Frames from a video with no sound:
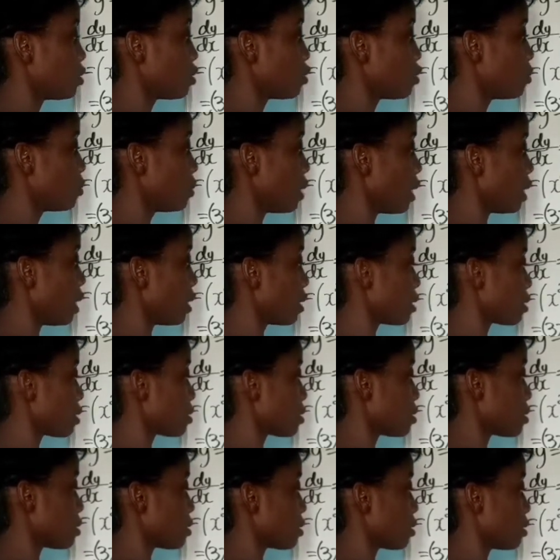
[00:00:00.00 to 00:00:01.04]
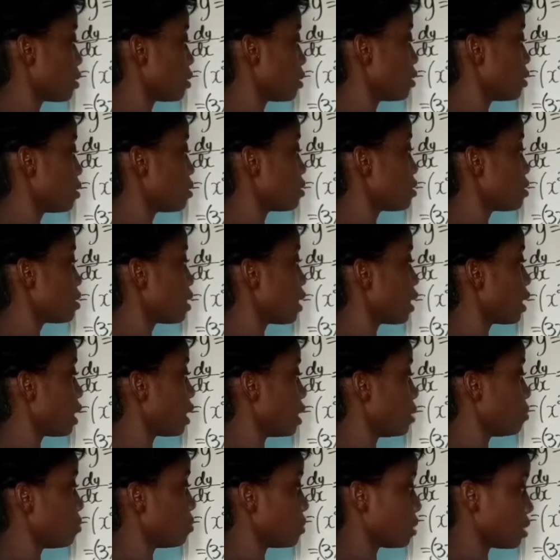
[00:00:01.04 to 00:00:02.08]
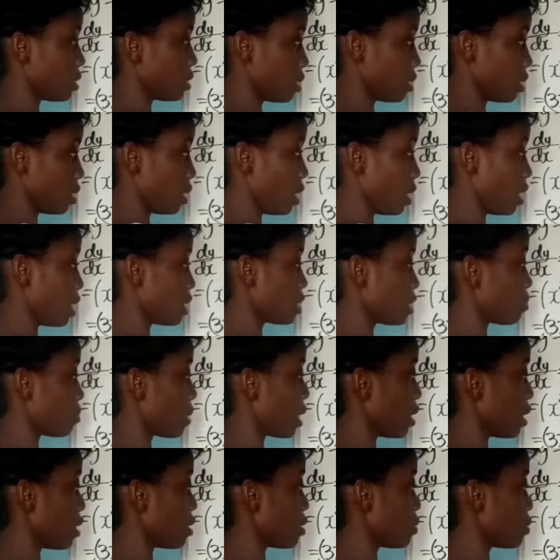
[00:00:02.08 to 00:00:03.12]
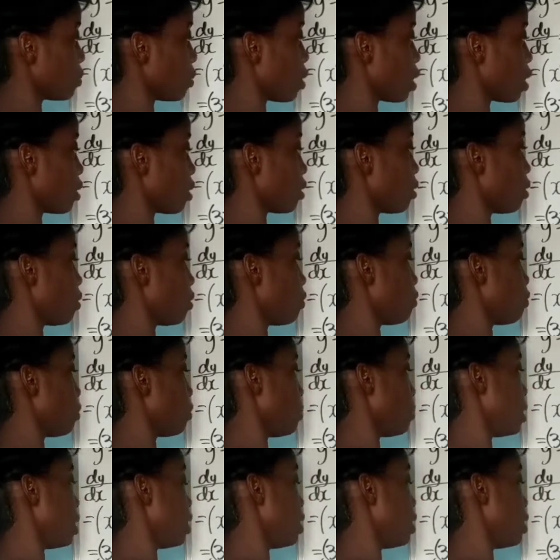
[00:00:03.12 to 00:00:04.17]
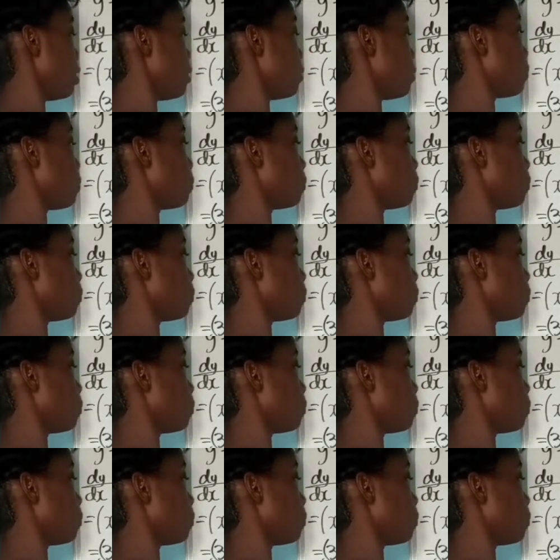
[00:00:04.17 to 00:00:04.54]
2x times x minus 1 remaining.